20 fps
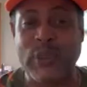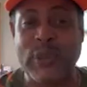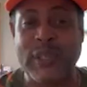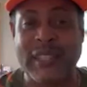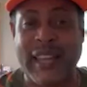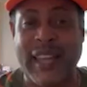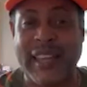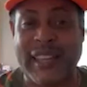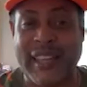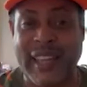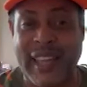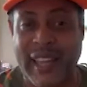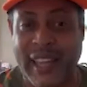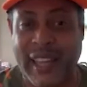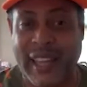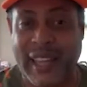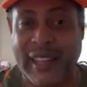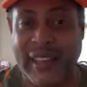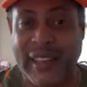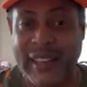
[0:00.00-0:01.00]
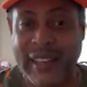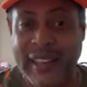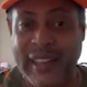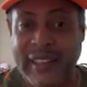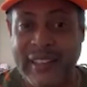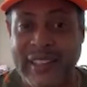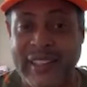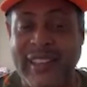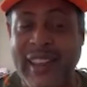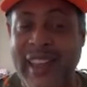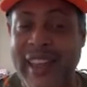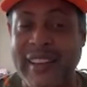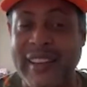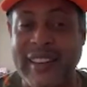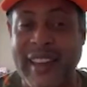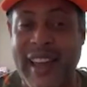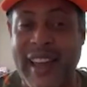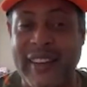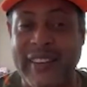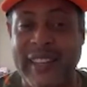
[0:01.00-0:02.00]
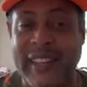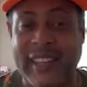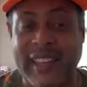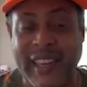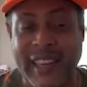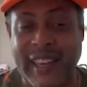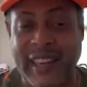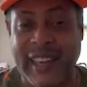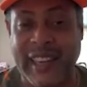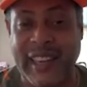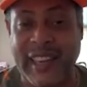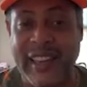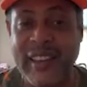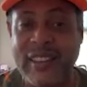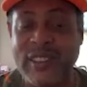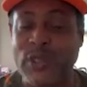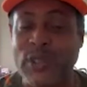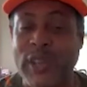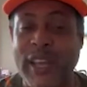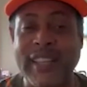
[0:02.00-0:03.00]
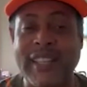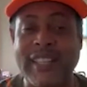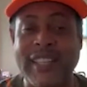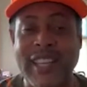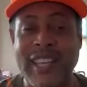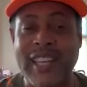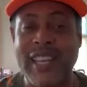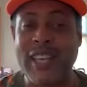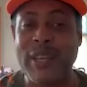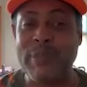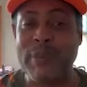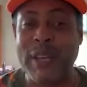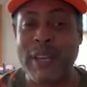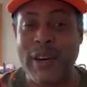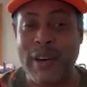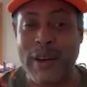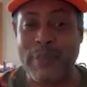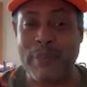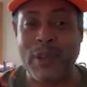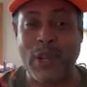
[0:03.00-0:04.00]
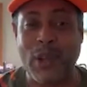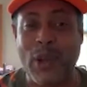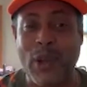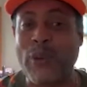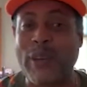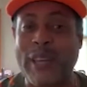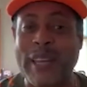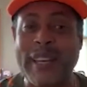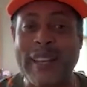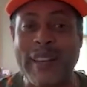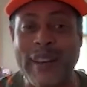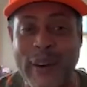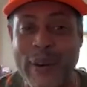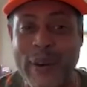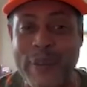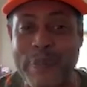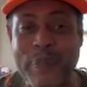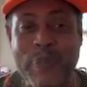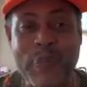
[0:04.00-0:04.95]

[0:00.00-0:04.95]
what they can to take down the king. So they teaming up, loking up,